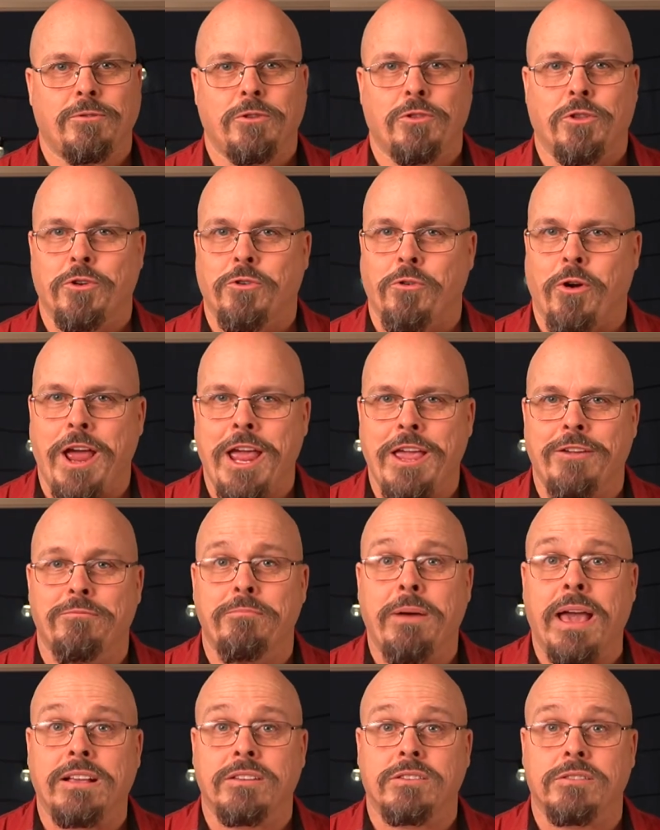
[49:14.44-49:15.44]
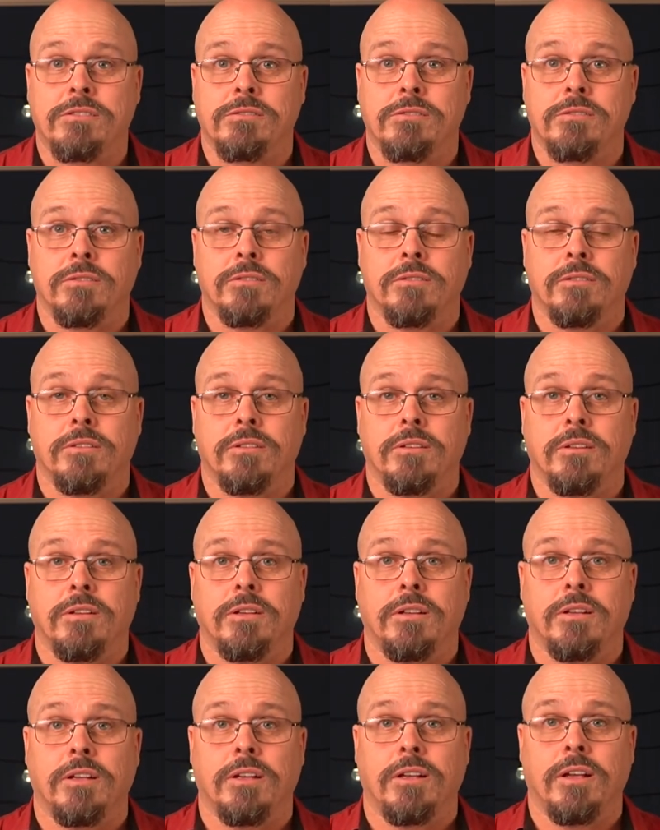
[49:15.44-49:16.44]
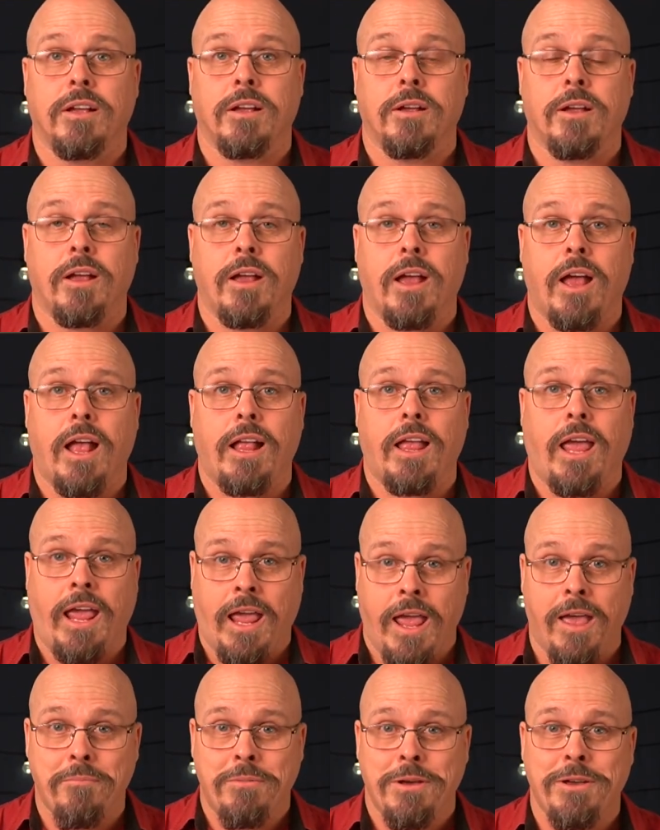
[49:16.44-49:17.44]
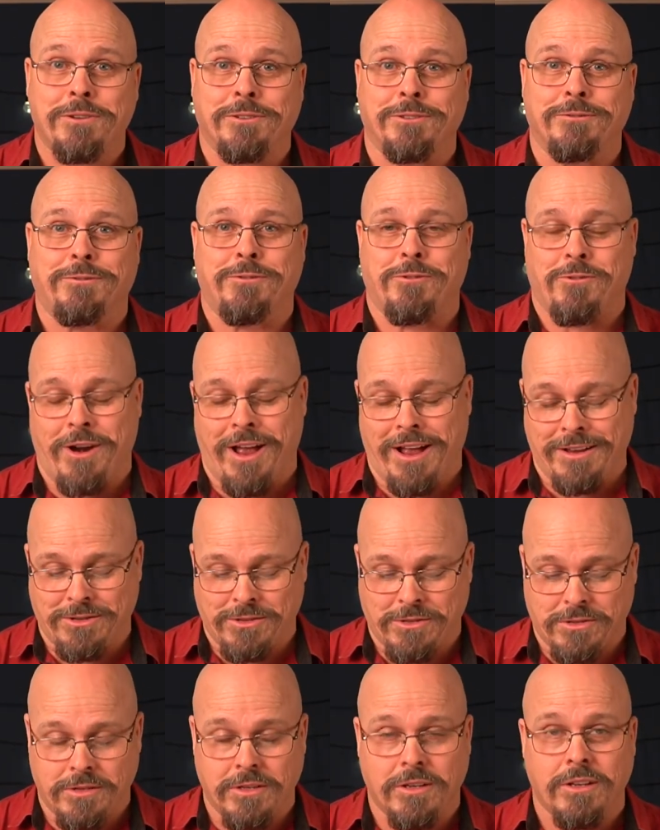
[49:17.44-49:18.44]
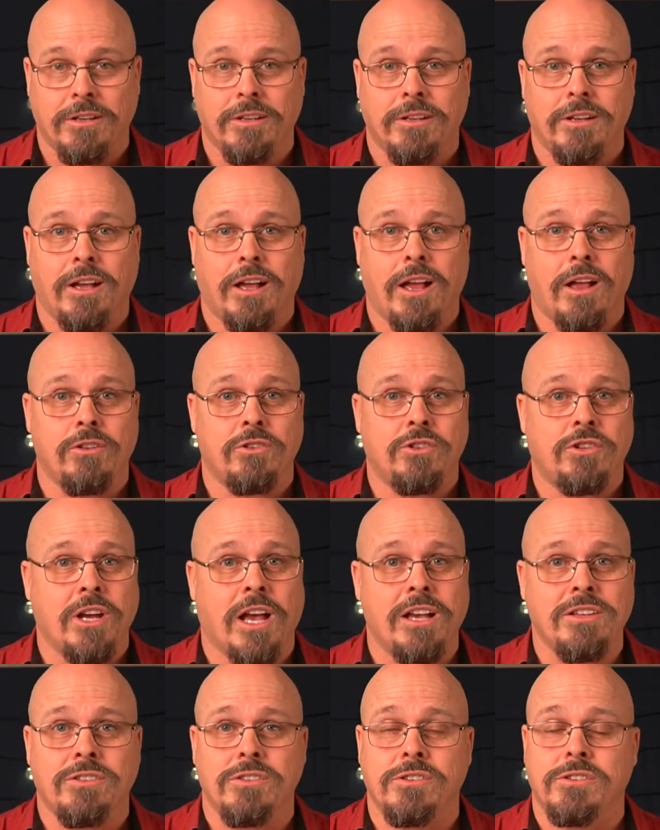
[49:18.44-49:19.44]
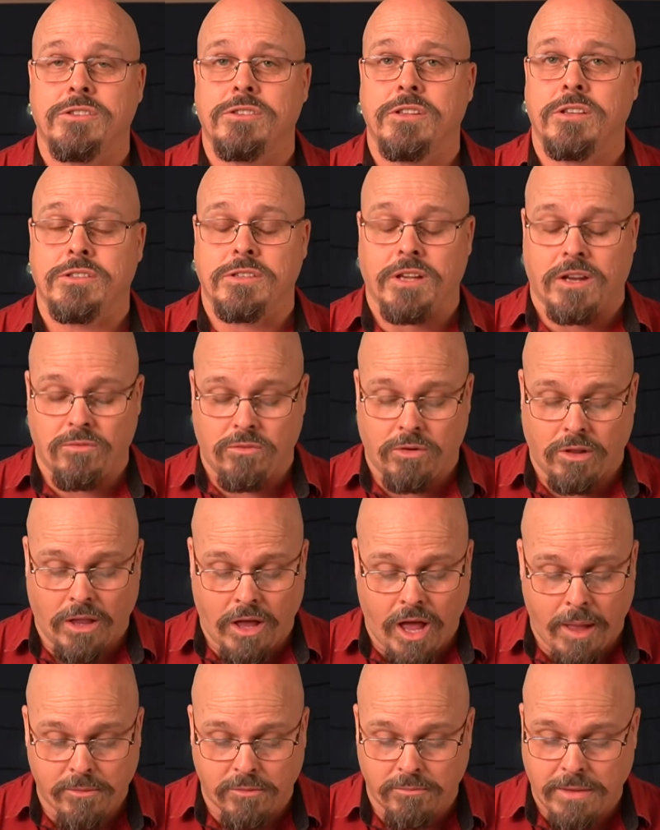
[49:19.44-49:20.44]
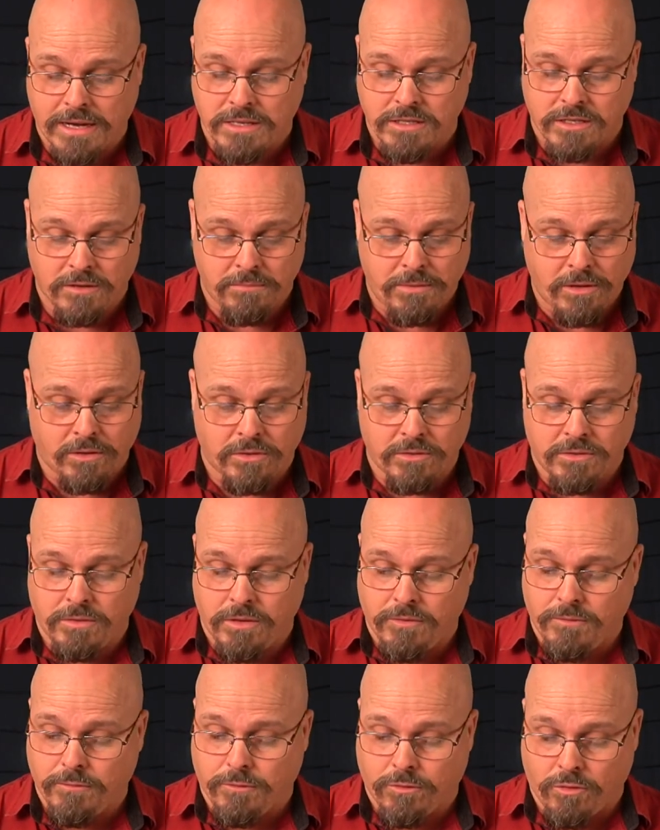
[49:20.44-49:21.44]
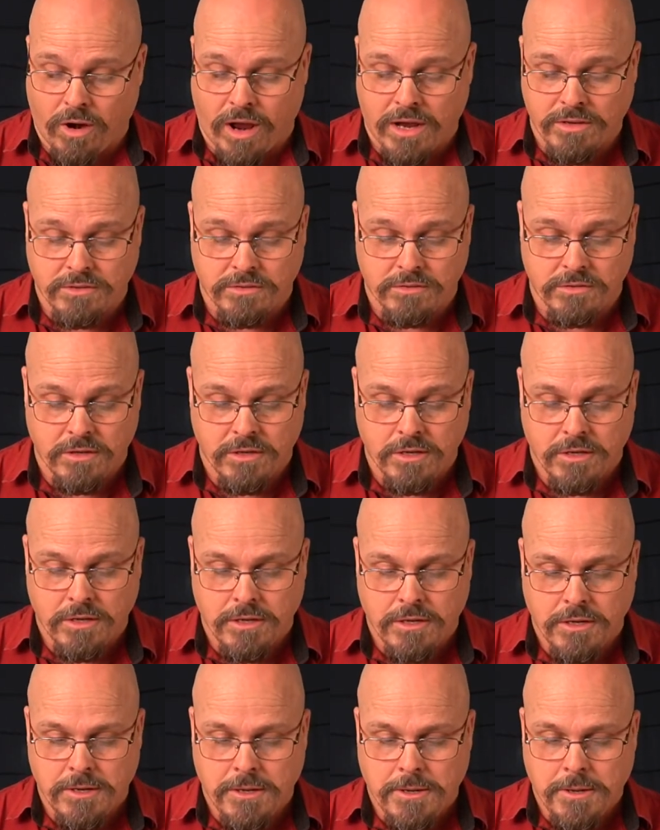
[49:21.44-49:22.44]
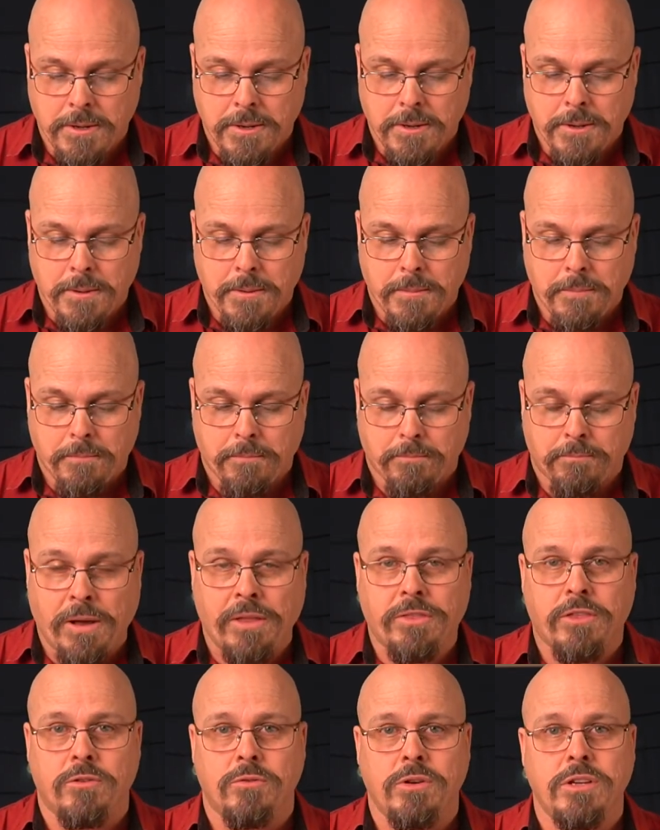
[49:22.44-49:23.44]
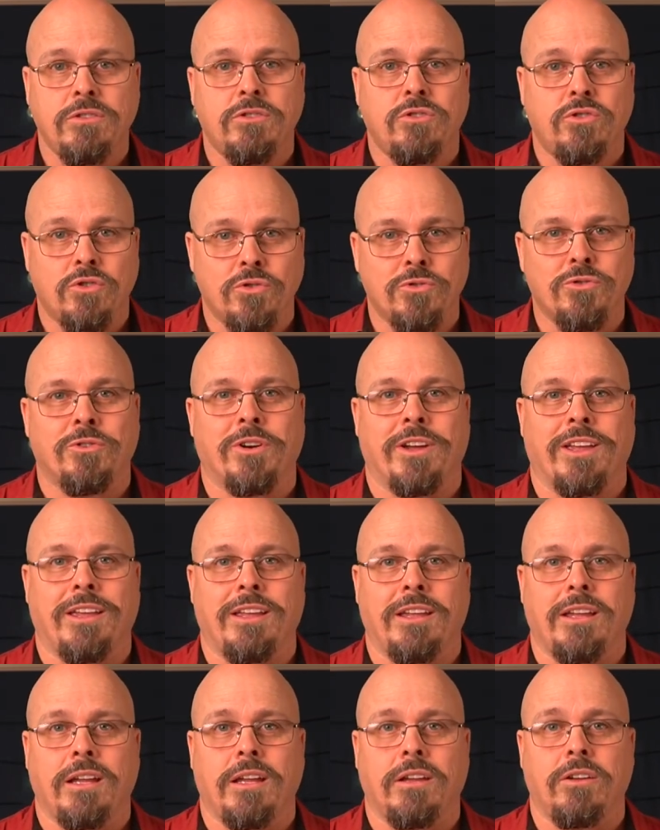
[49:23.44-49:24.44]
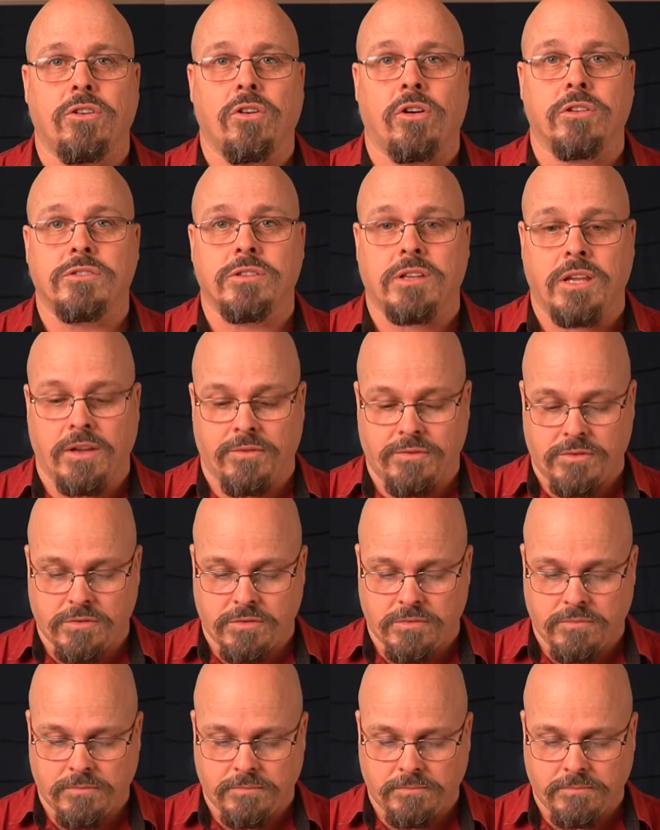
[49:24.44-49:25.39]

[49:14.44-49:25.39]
The grave makes Habel for us. Justice that's unreliable makes Habel for us. But there is joy in God's gifts.